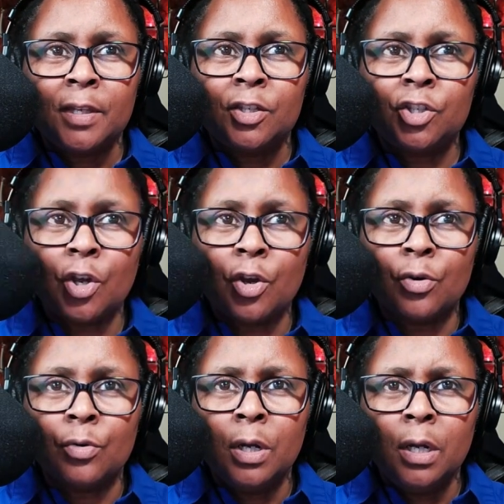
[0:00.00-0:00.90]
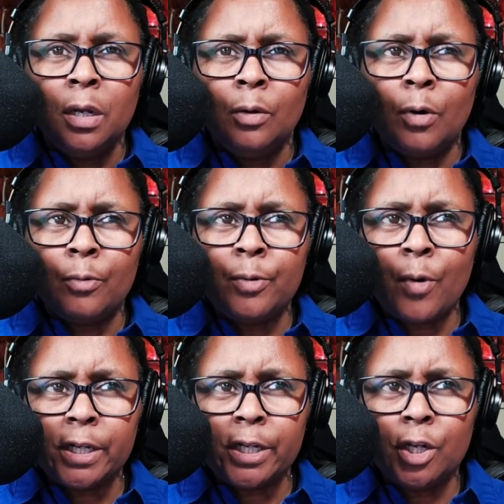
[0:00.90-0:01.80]
So what we
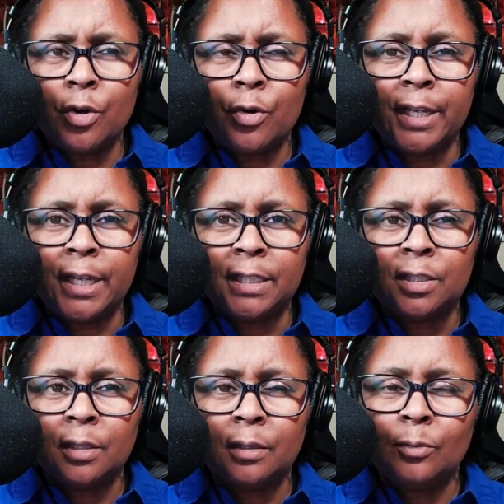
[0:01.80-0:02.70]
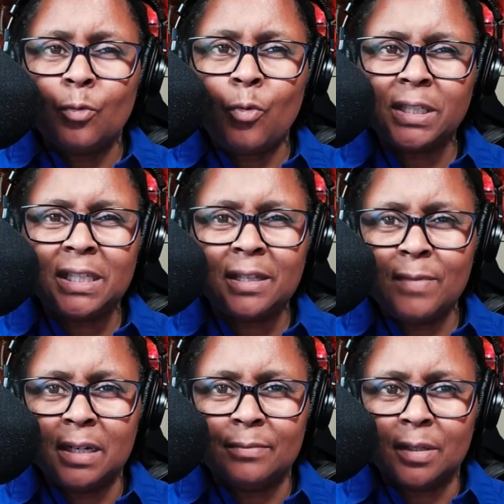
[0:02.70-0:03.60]
want to know is, what's the
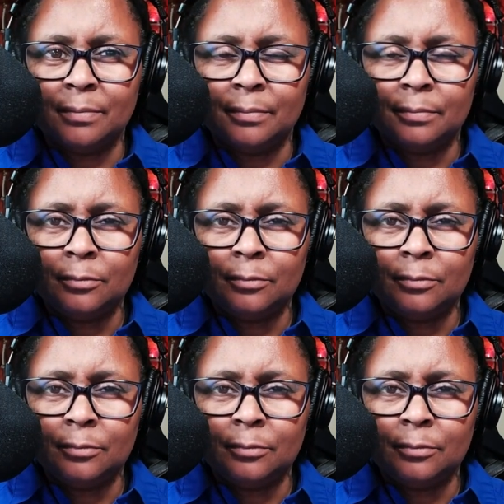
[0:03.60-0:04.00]
minimum?